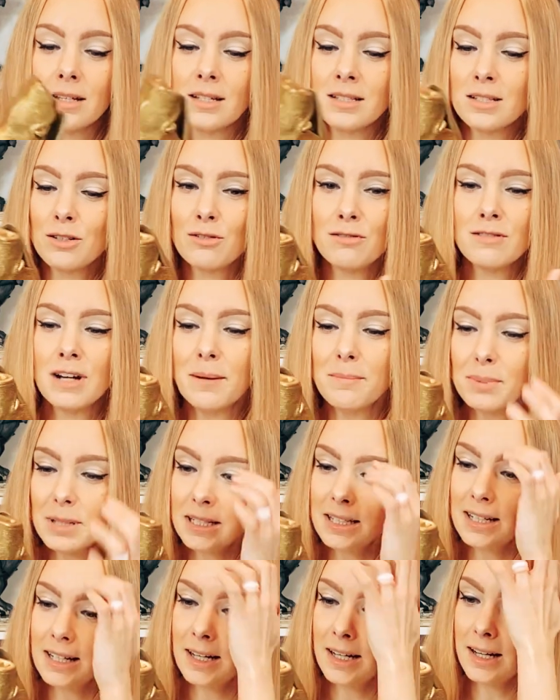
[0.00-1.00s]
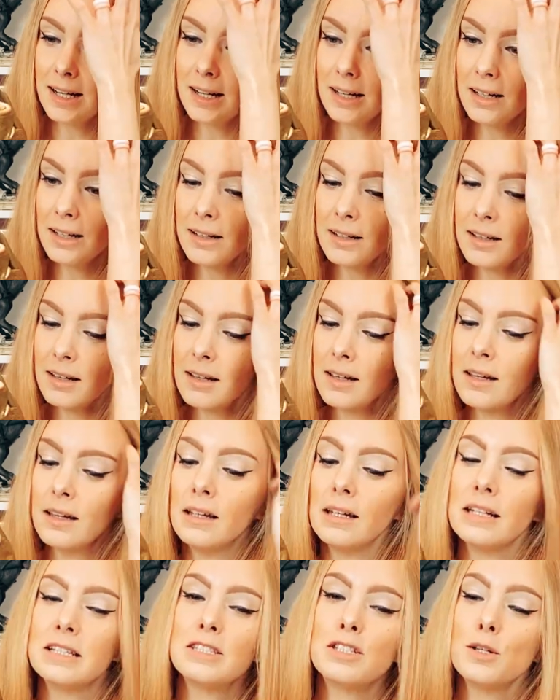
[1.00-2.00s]
it's a replica.
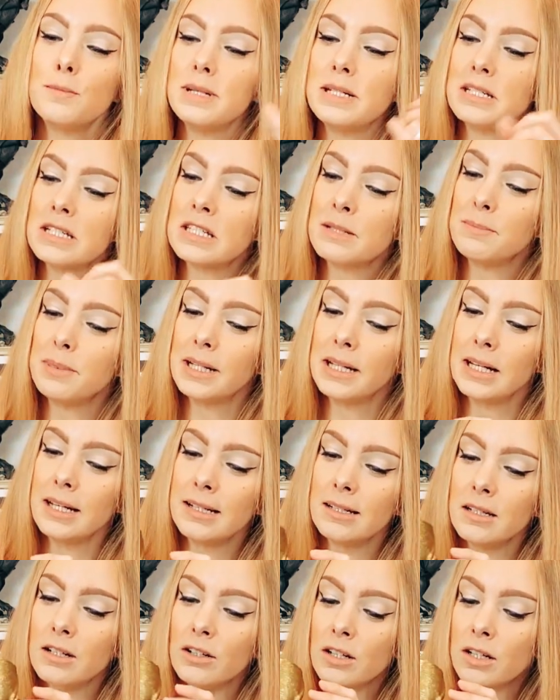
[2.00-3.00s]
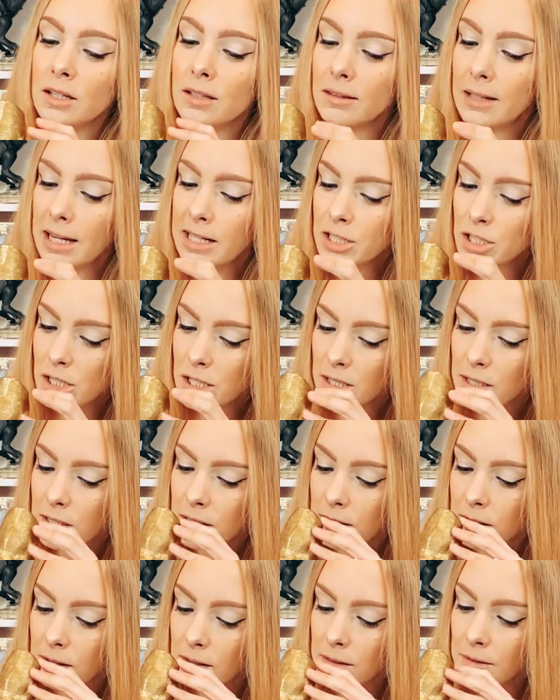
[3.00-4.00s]
It's to be displayed in your
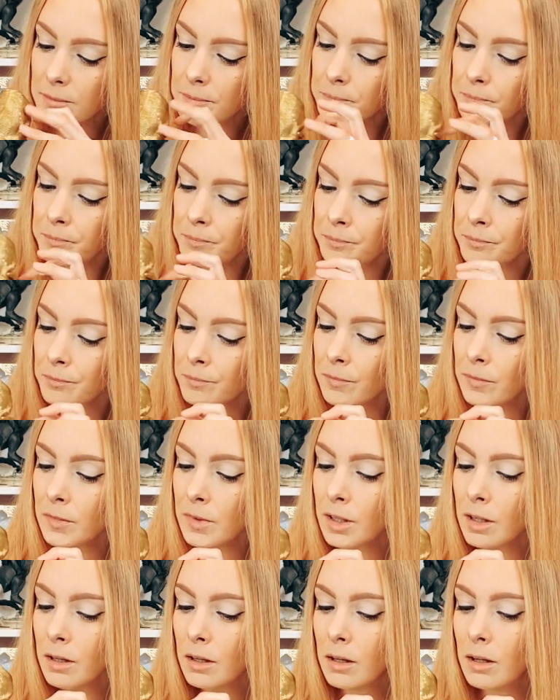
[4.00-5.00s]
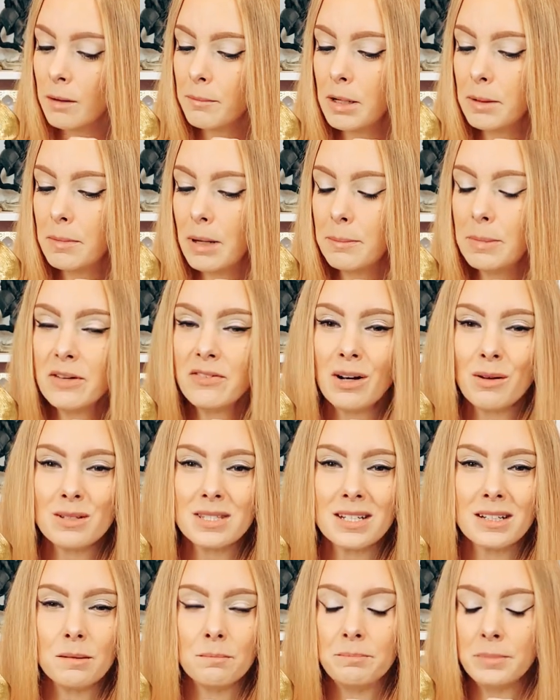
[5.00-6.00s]
collection. I mean, maybe if I was
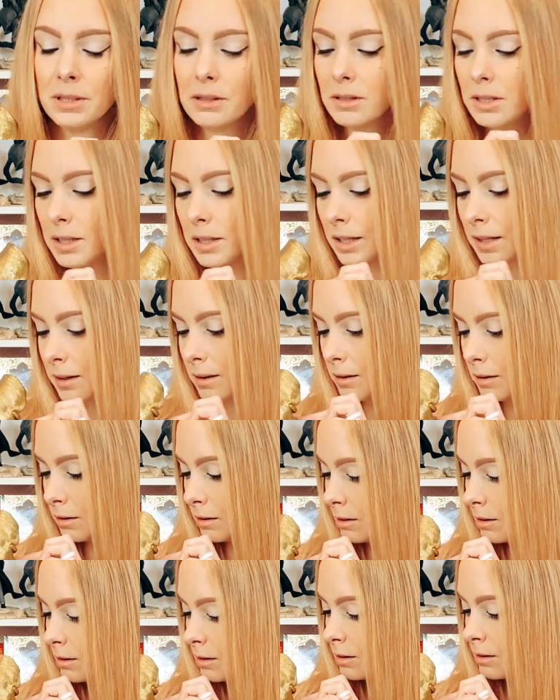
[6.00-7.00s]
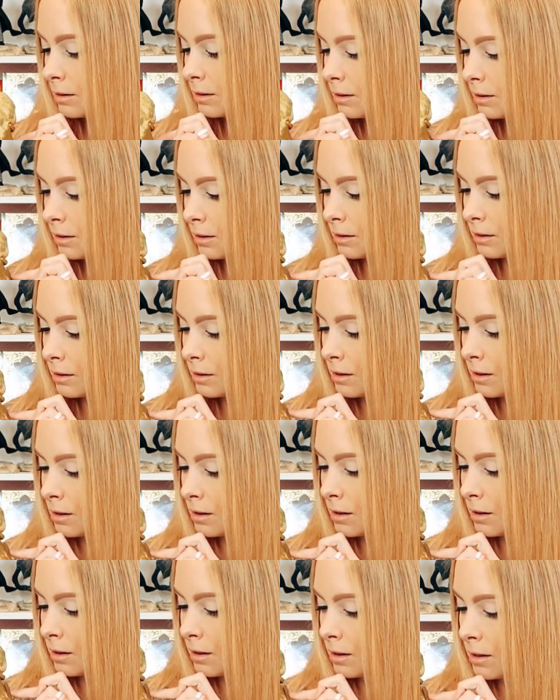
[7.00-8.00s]
like a billionaire.
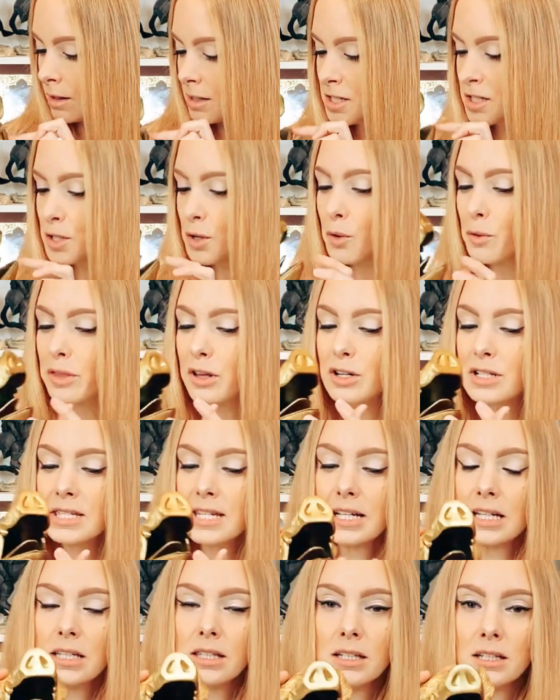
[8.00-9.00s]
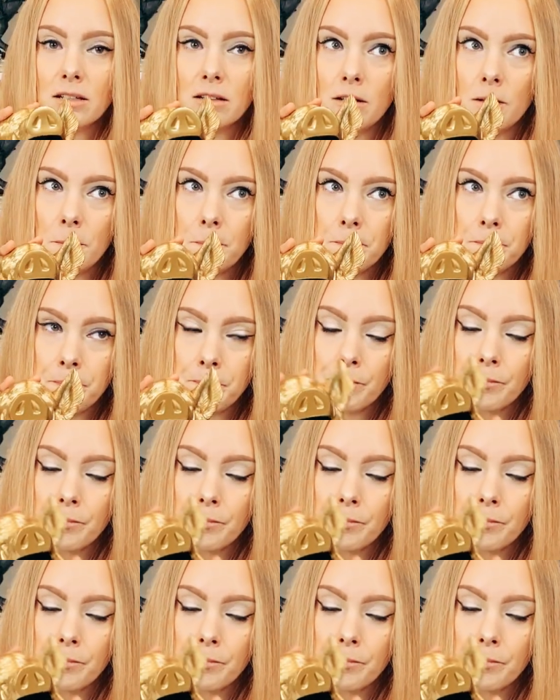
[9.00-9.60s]
So there's like a little,